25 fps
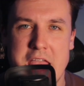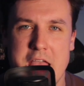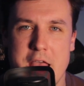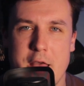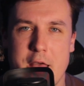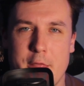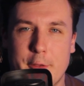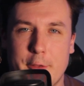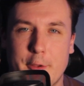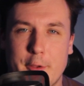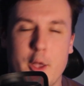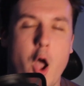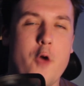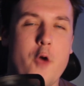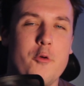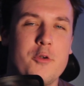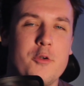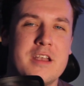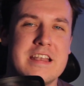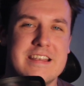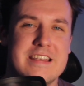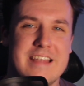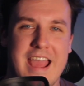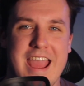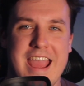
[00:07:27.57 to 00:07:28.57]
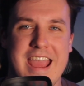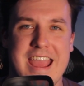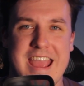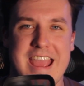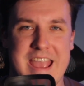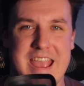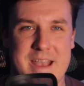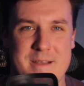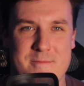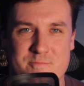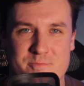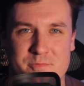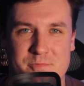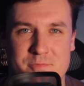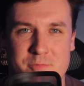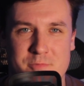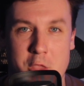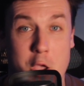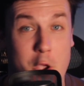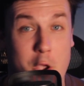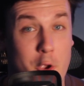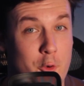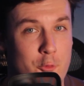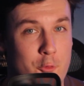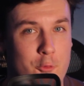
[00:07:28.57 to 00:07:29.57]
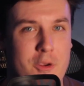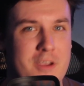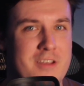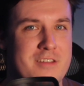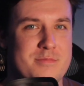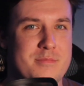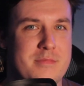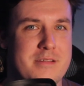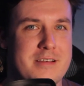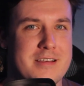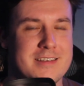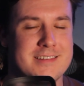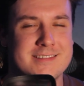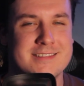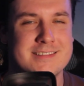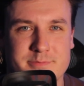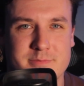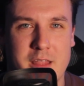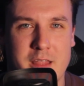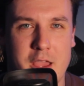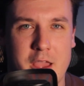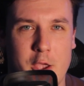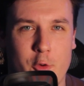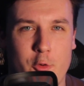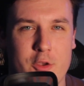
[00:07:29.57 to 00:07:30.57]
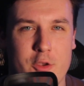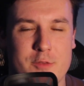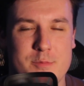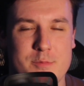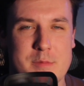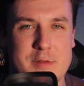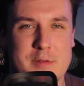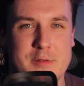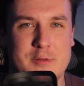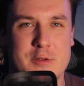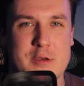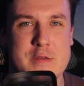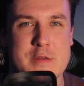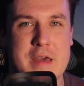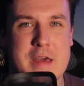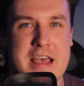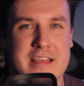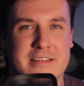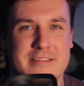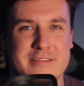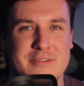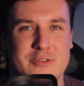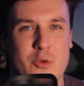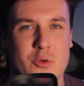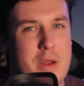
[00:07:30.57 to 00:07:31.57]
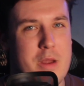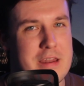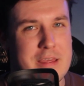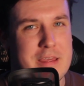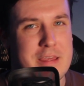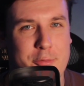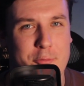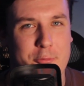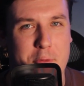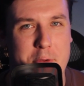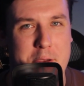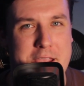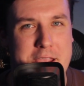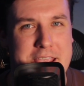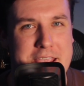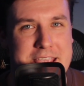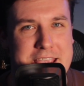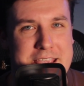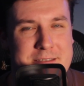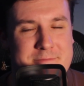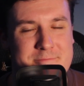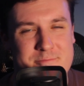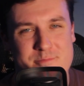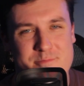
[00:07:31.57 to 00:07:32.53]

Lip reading: The current day. Christmas 2023.